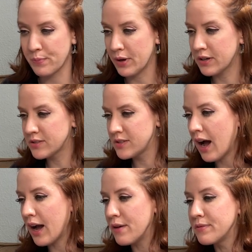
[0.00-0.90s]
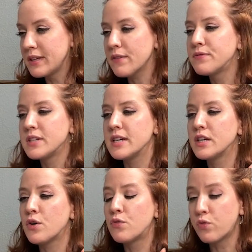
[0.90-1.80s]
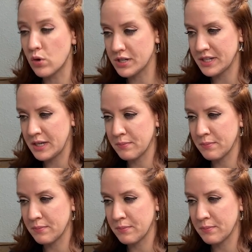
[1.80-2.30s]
books. I've gifted fourteen